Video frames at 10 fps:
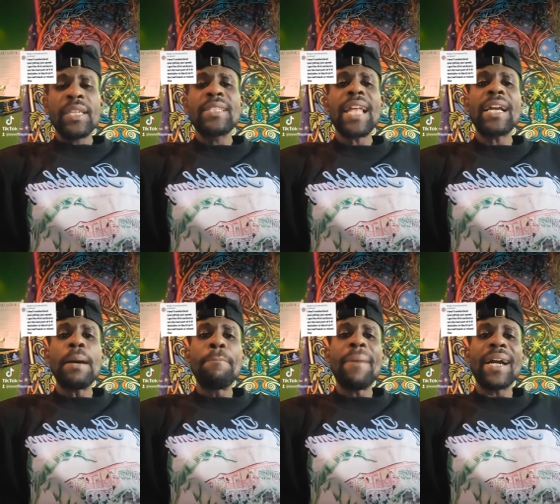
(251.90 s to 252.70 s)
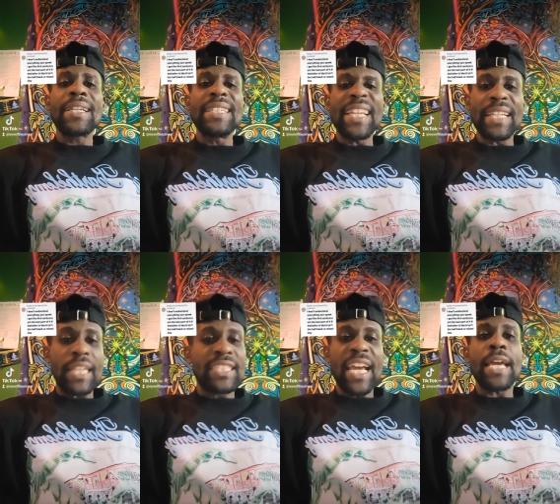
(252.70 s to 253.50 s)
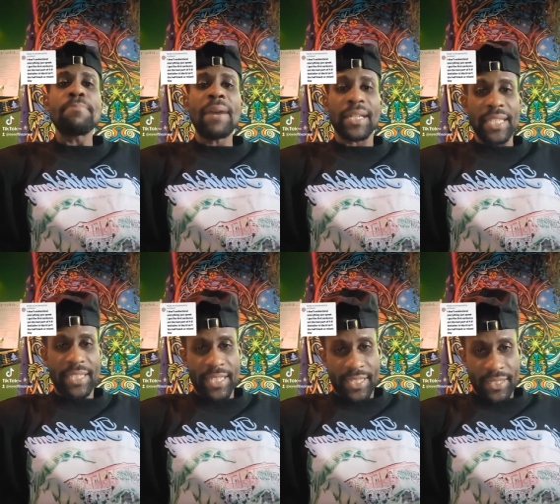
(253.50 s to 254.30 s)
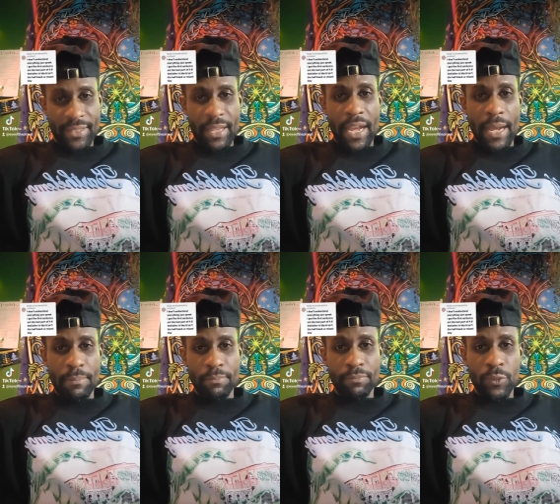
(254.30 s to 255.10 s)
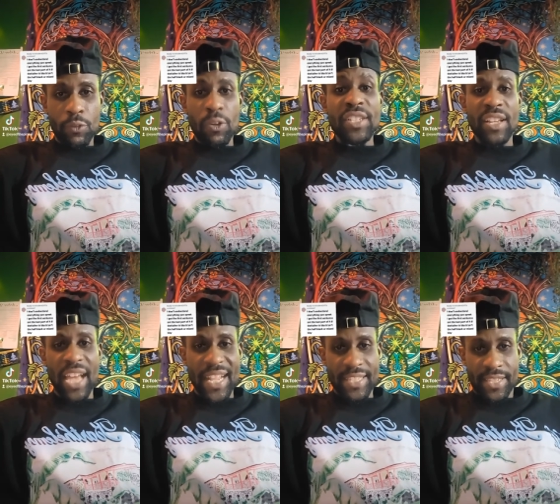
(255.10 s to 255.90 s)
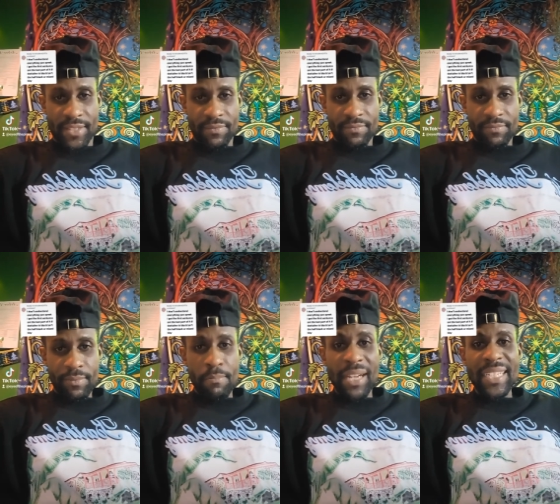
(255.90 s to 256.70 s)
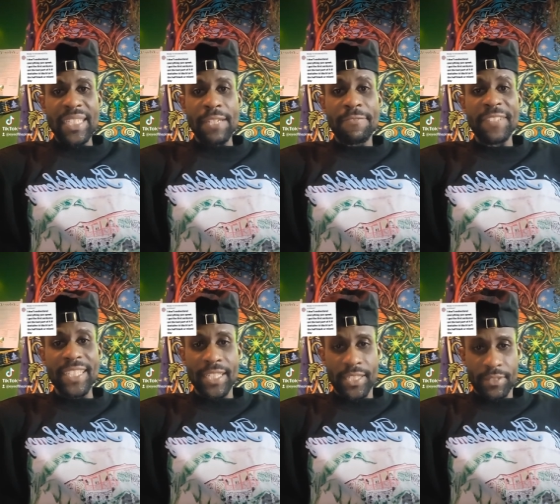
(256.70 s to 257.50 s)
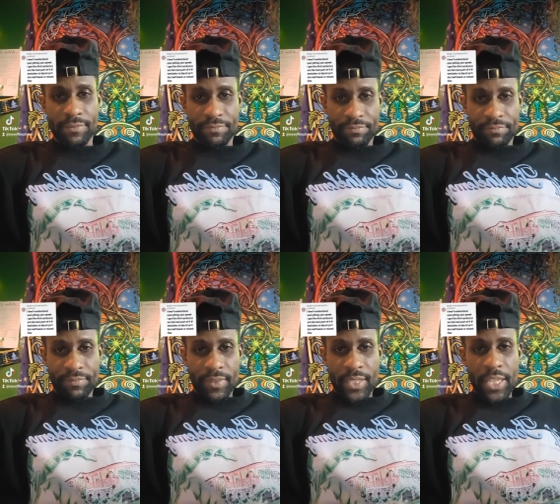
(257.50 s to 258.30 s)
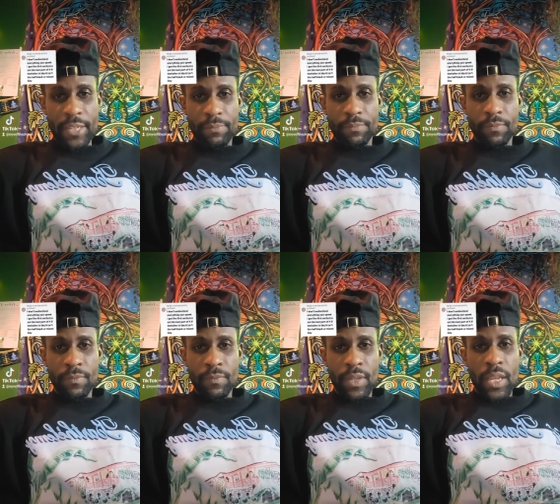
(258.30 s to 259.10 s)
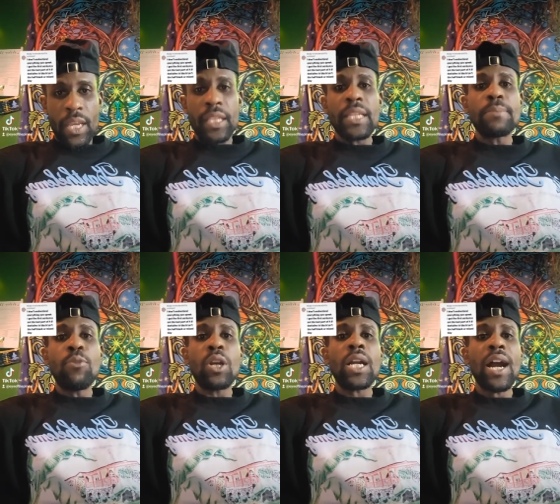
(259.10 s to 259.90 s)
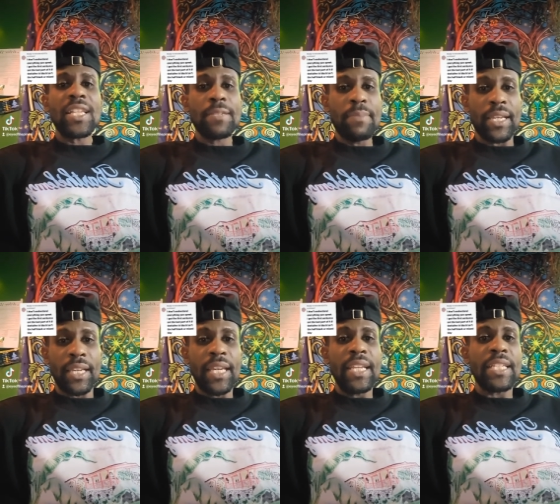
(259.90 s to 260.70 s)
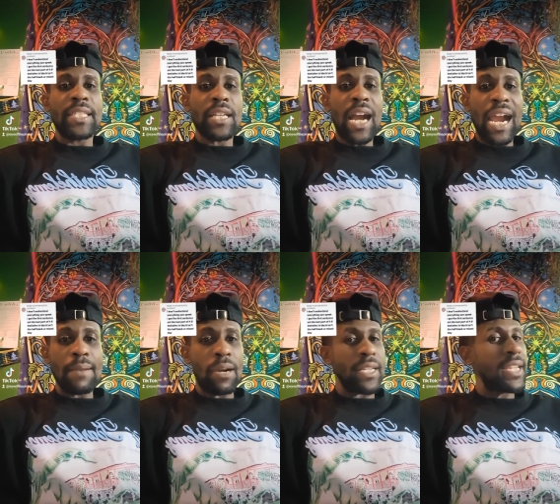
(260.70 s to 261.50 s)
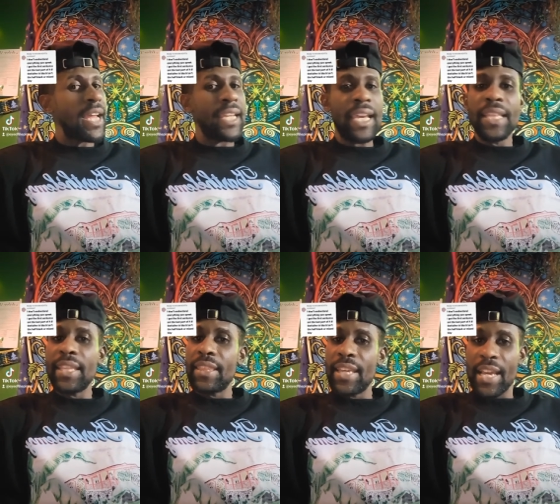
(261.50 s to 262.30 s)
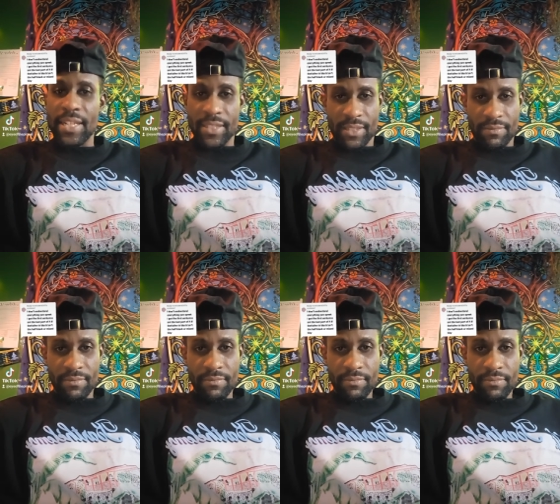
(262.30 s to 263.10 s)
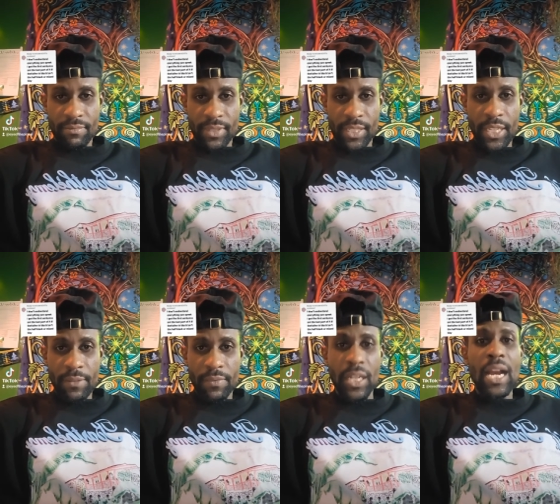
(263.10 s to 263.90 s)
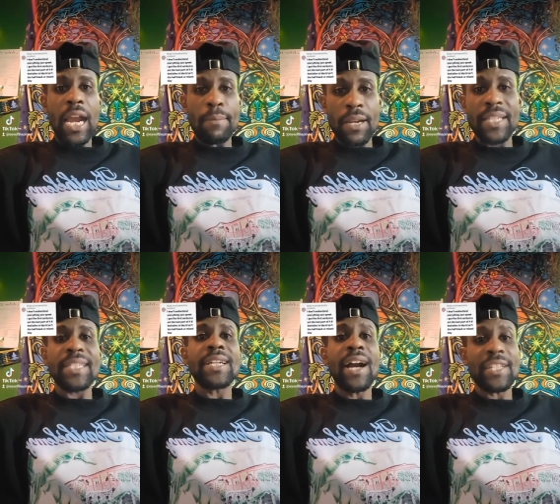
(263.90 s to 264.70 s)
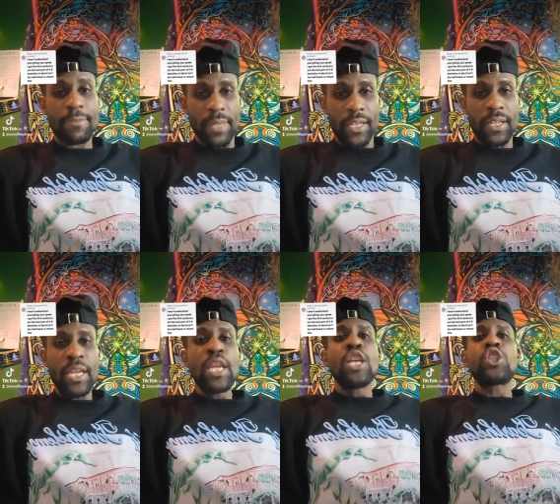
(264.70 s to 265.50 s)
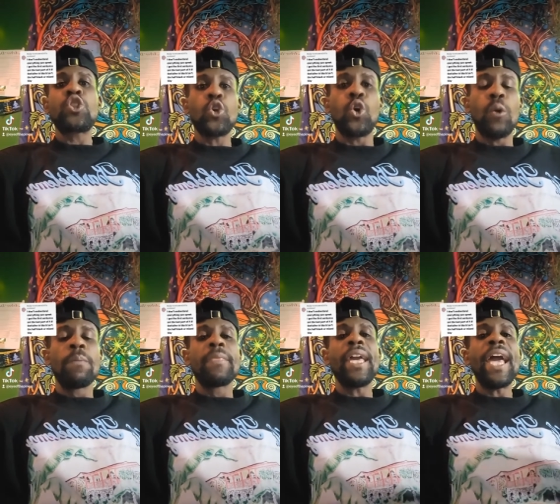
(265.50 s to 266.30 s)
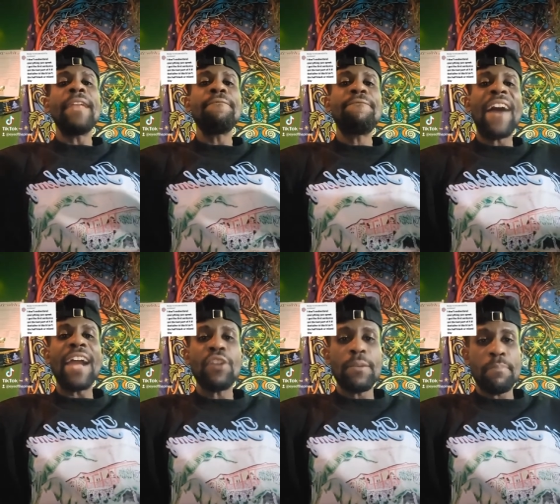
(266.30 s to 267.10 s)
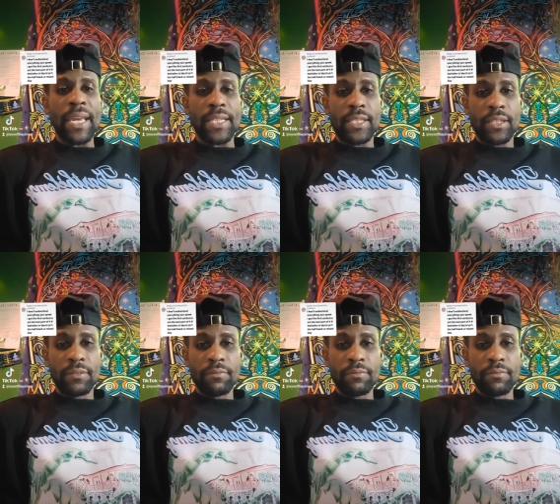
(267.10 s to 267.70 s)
is like a magnet, a giant magnetic um, resonance, magnetic field. You see, it is more cosmic in its carbon than anything else. You see, the carbon is cosmic. So the environment